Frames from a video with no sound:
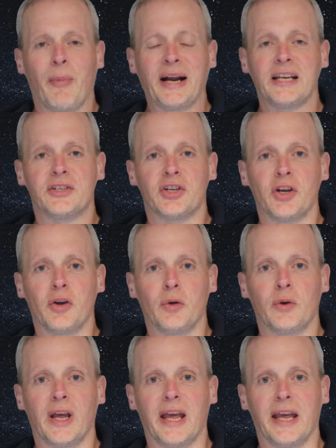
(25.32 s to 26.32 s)

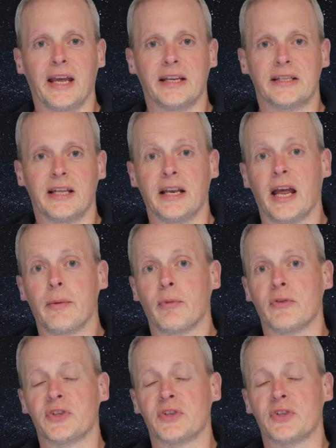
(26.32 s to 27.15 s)
Magnitude is the name of